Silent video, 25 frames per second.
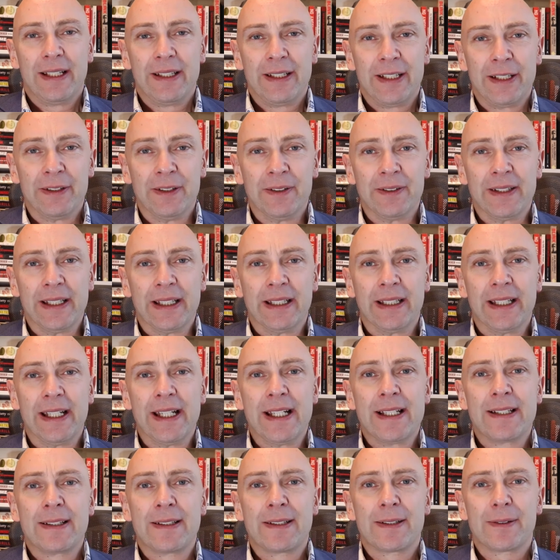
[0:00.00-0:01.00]
The other thing
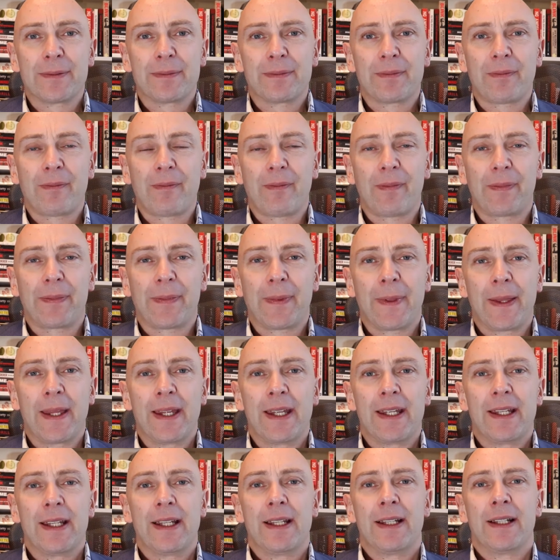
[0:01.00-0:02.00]
is,
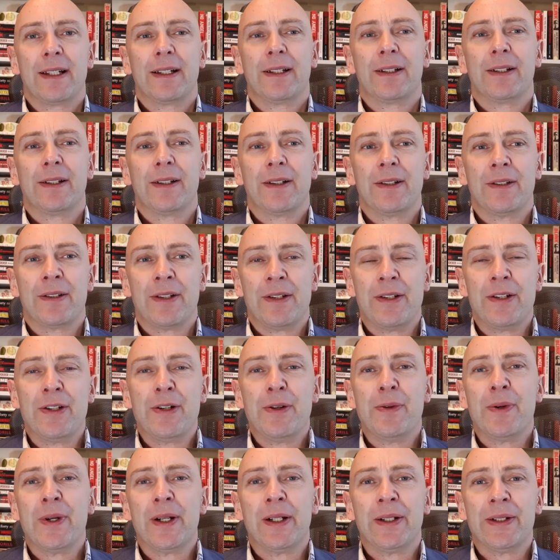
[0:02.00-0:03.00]
the
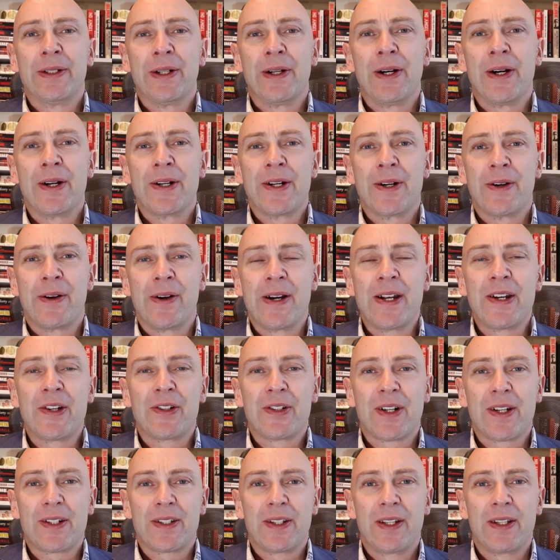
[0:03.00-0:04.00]
New World Order are
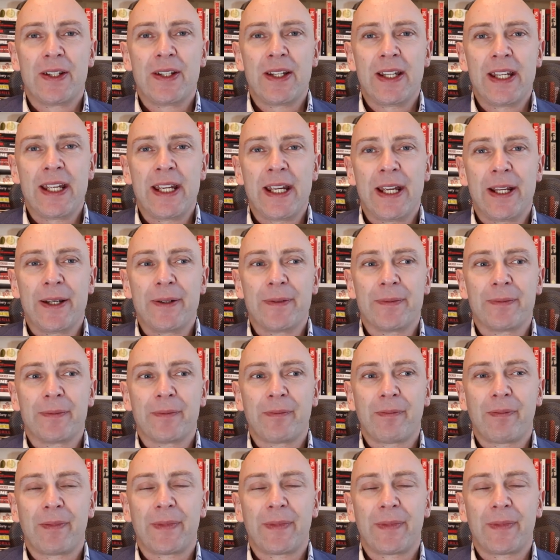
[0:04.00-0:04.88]
interested in